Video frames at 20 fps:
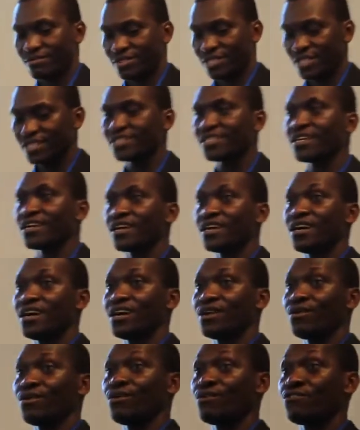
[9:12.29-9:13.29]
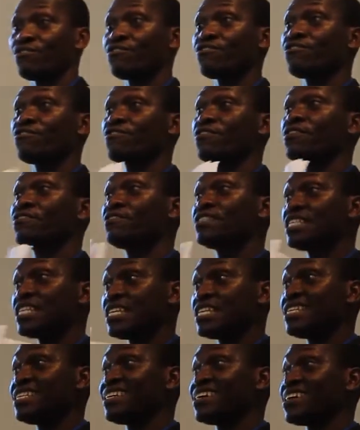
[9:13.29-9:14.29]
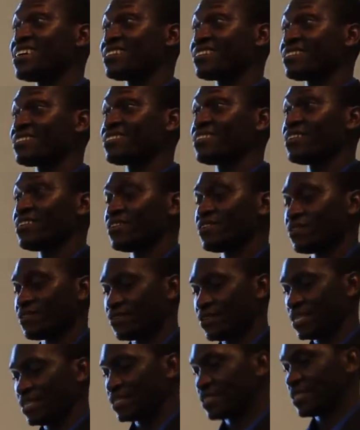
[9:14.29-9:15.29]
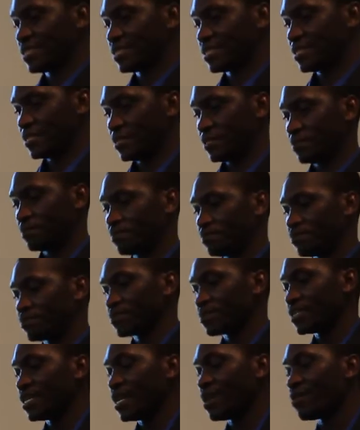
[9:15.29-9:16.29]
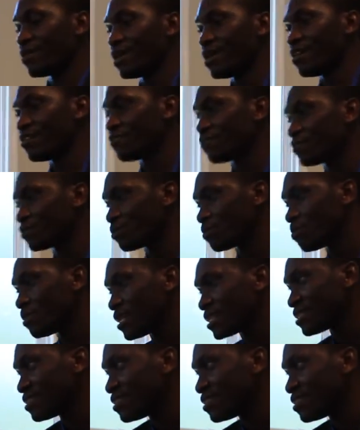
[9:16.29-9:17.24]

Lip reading: She's a girl of 15 years recently. I'll have to pass